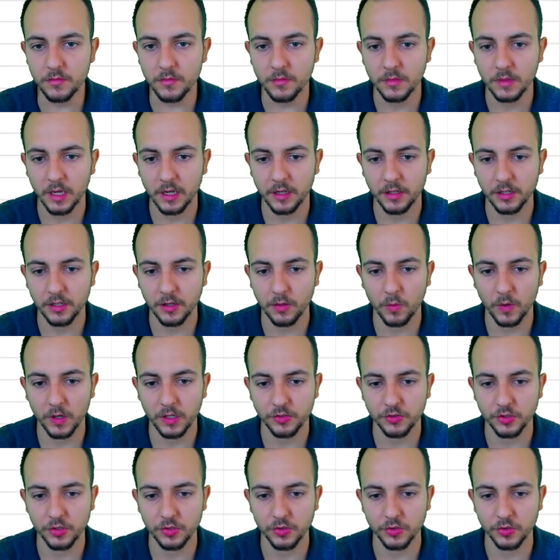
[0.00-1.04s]
I want
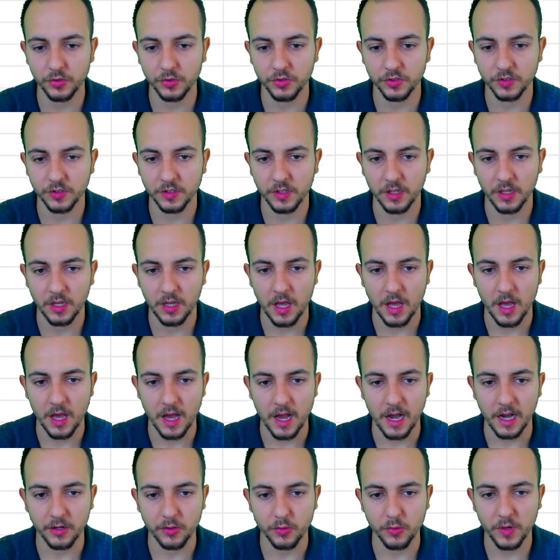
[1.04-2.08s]
to use
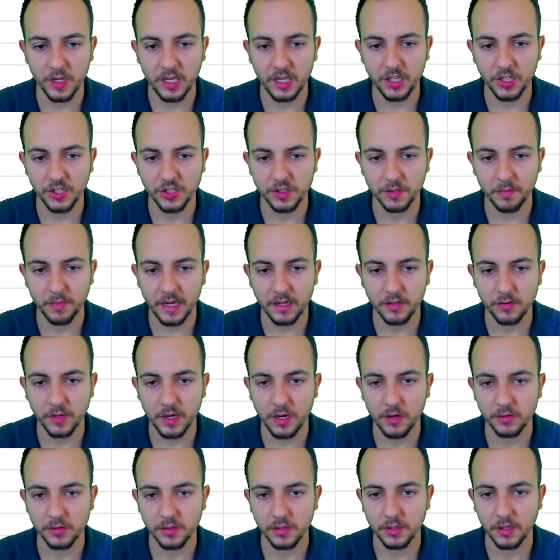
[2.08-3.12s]
a greenish
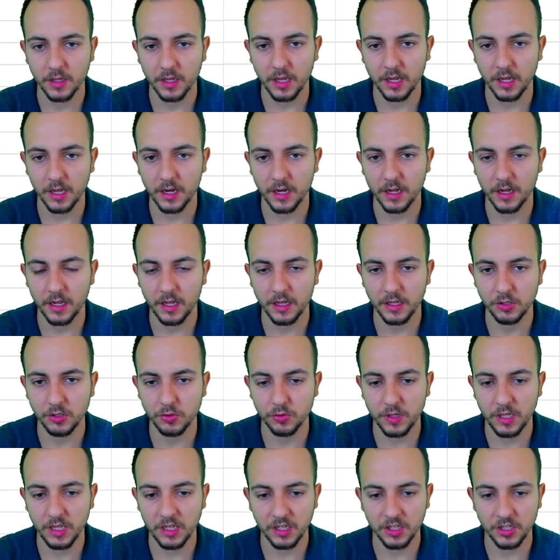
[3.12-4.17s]
background and a
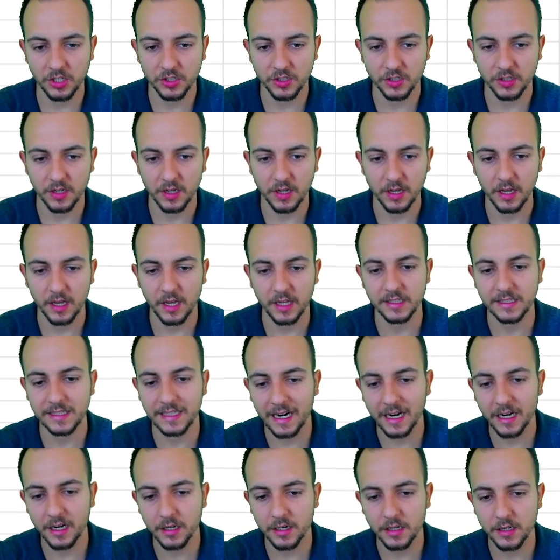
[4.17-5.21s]

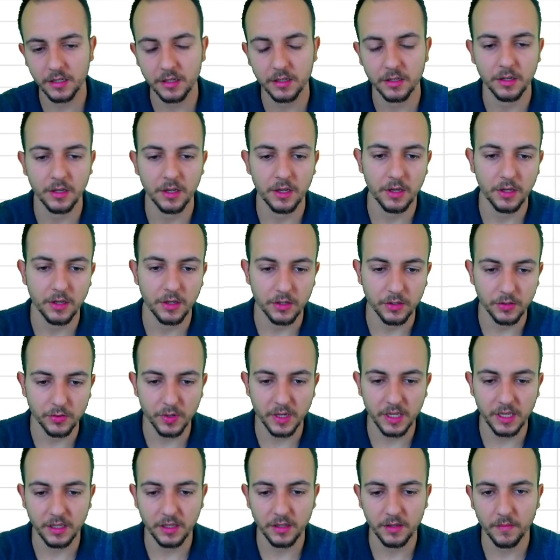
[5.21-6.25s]
dark
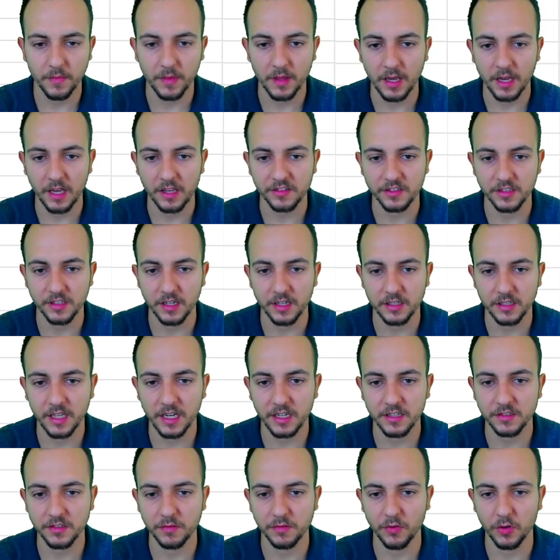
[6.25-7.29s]
green as the
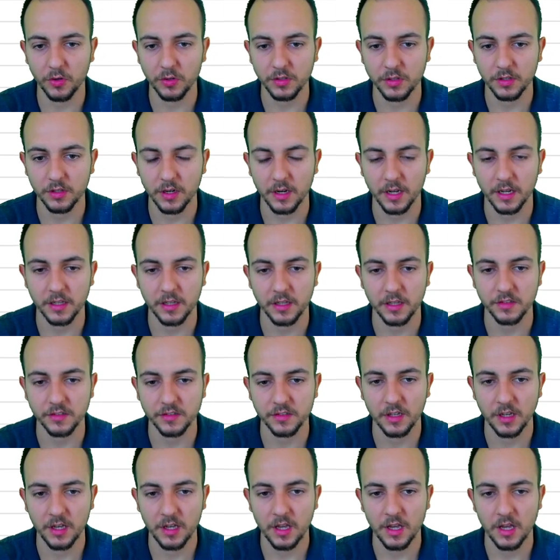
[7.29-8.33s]
text font, like
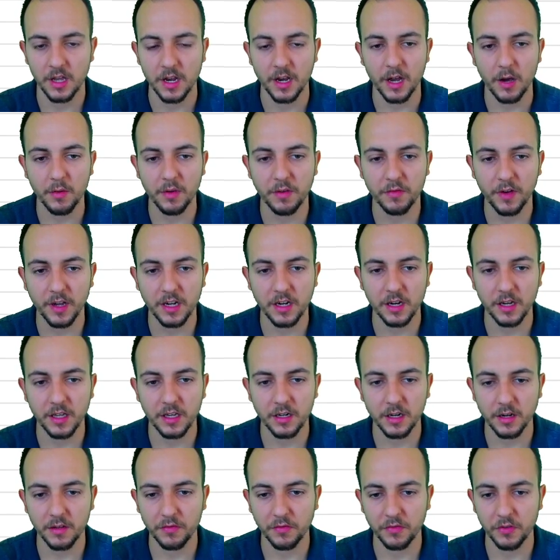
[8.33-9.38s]
this. Now if I
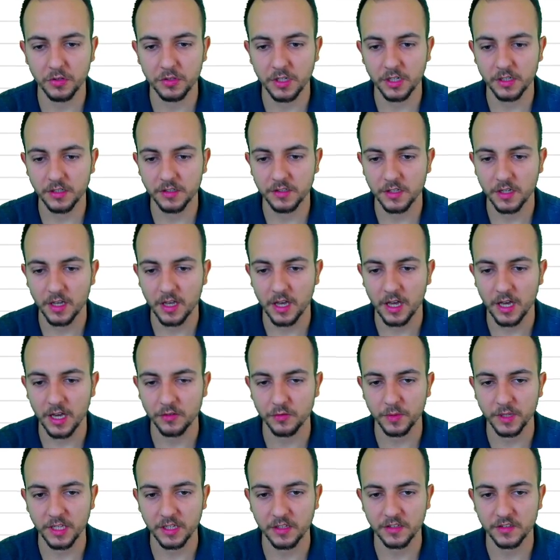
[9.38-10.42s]
clear the filters, as
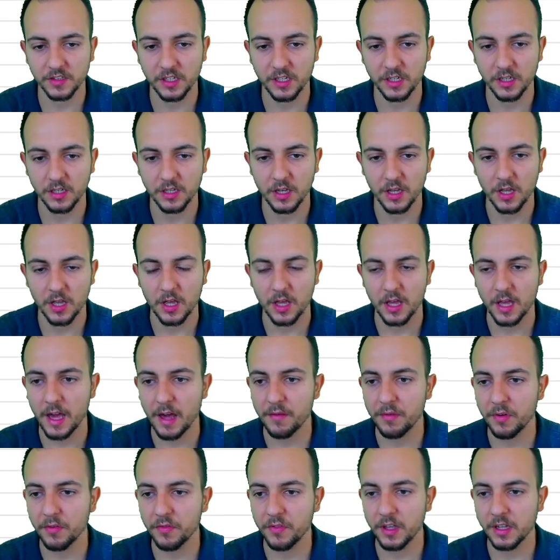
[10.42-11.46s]
we can see,
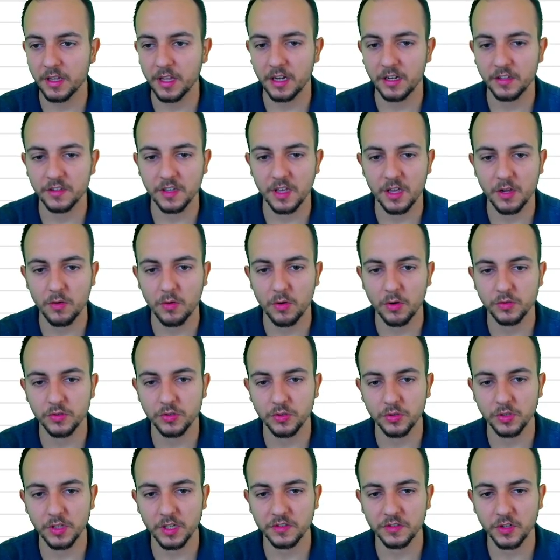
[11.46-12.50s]
everything that is equal
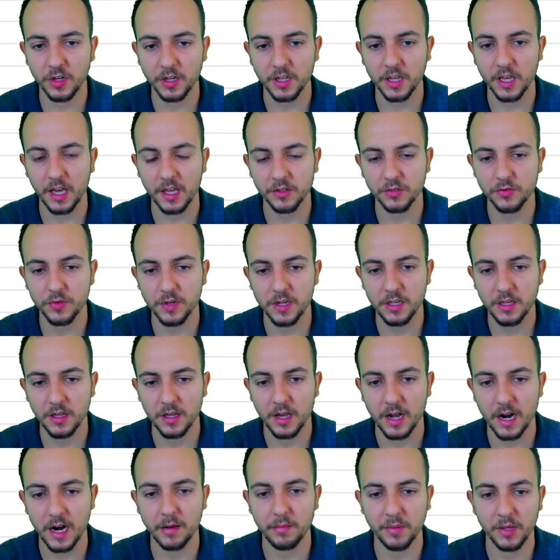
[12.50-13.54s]
to the stock entry
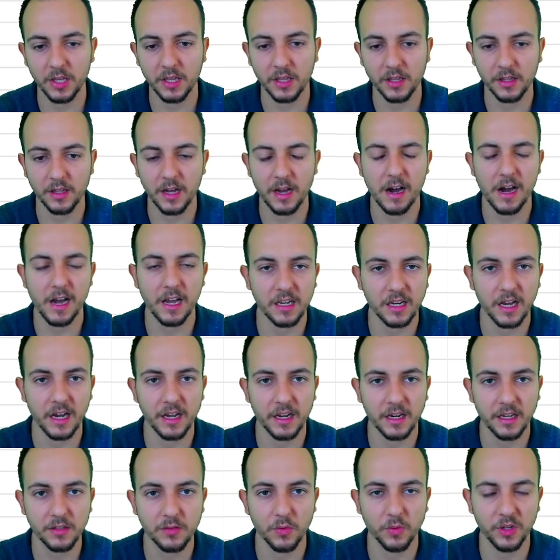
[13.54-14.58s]
are being
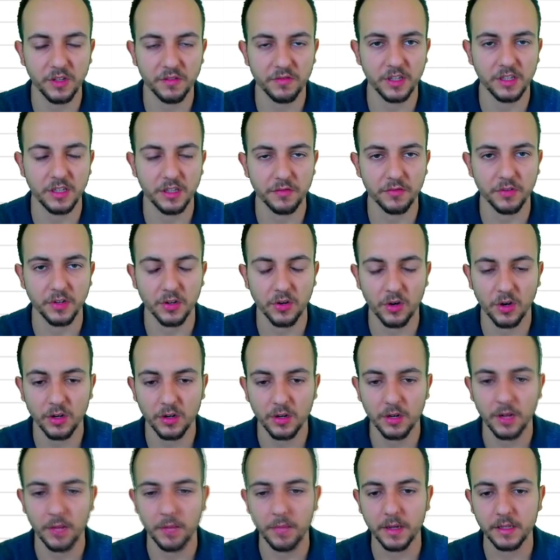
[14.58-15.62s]
highlighted with a different
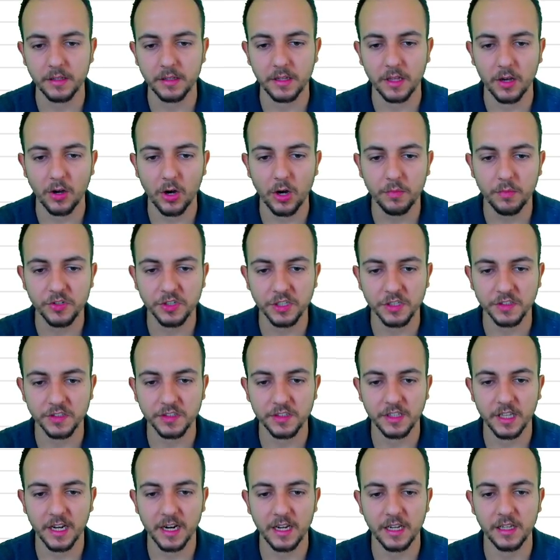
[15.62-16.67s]
color, but the options
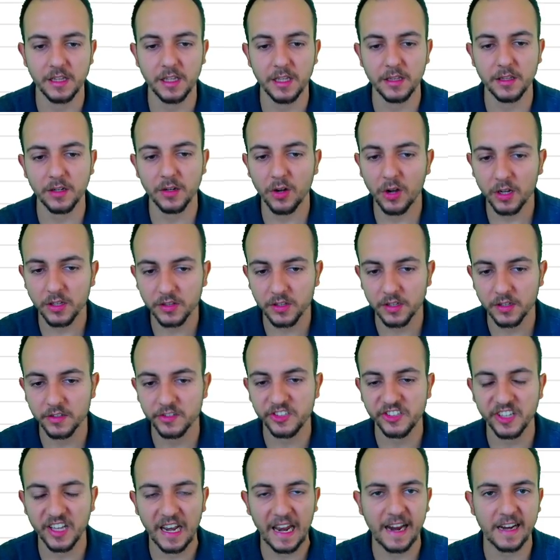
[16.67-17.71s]
that I did not
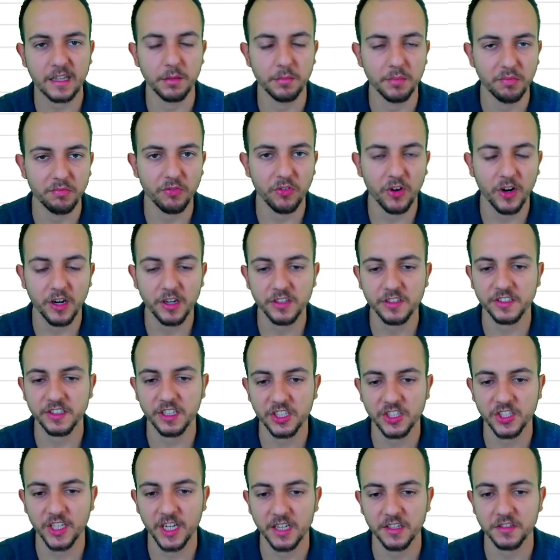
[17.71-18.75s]
selected before,
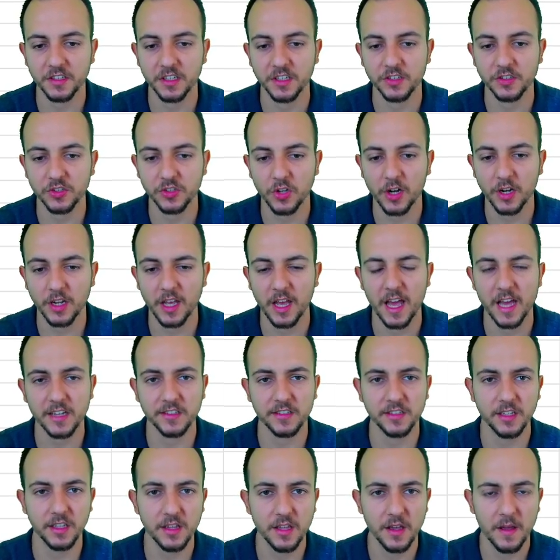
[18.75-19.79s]
such as stock
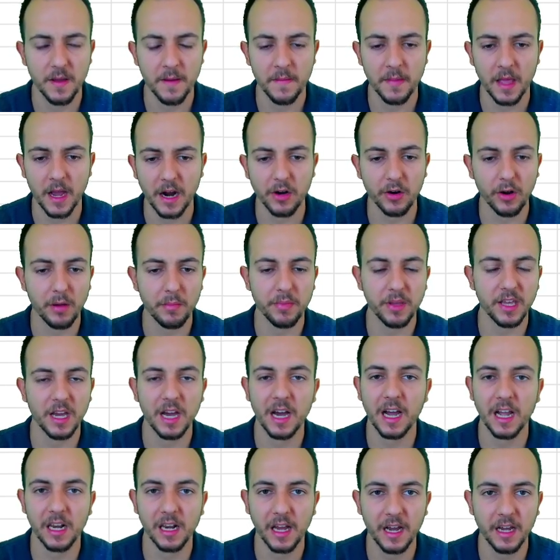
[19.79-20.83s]
exit, are not being
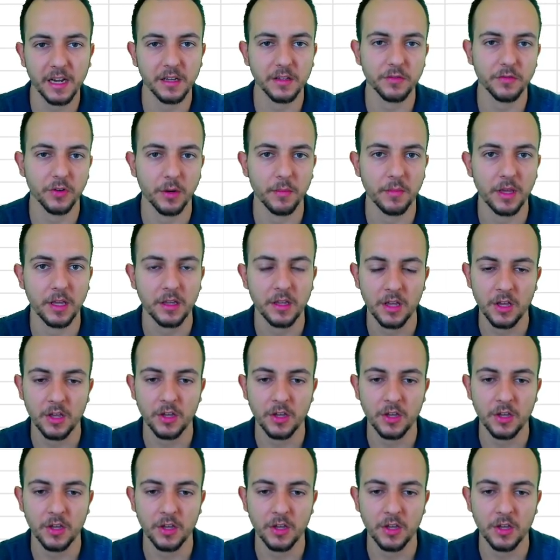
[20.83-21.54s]
highlighted for me.